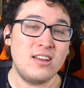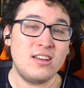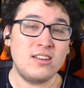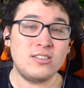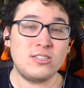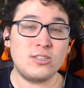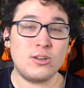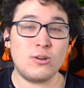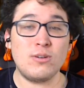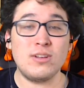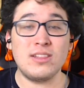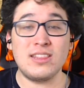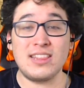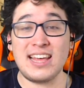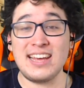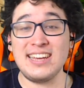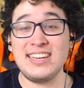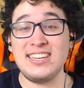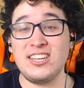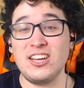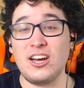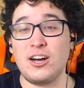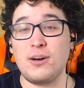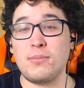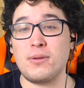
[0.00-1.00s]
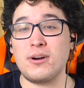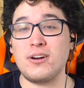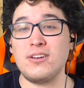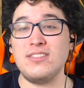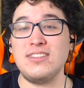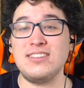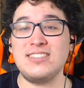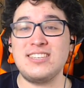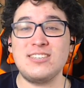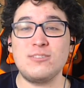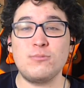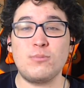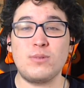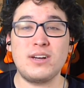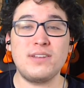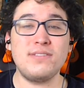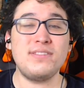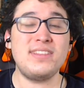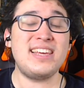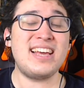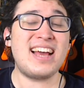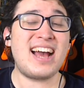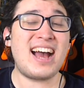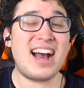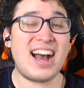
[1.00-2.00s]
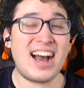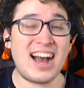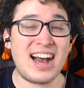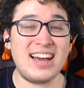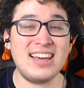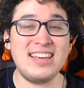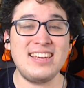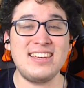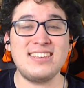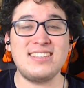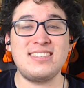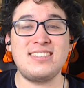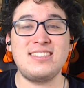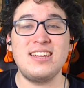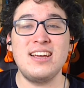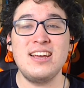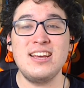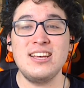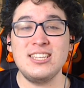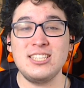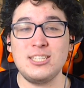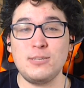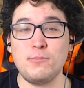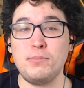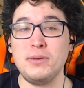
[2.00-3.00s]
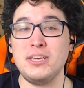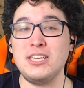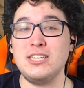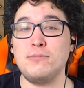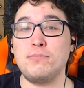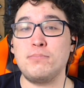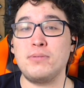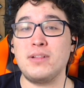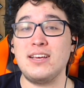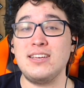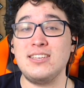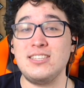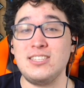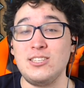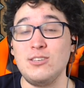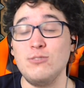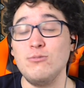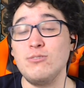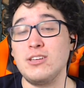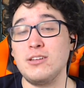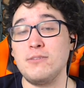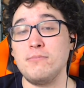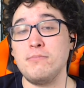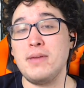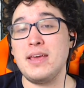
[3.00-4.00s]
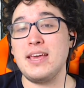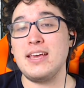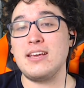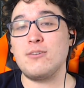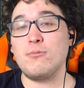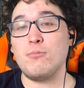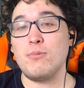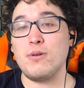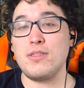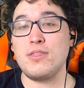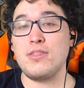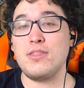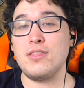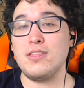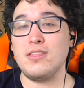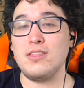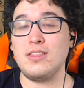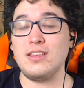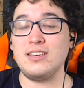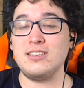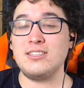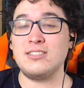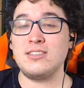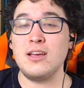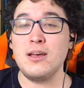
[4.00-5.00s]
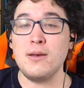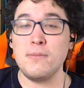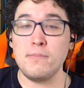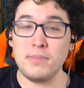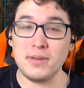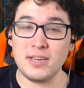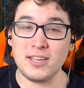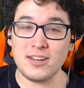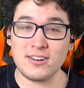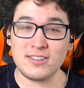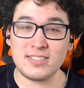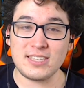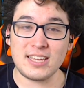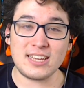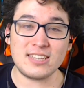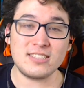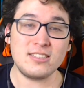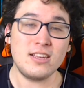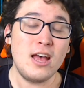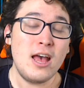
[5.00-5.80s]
So, like Hjalmar, this is one of the highest speed plays you can make with these beginner decks.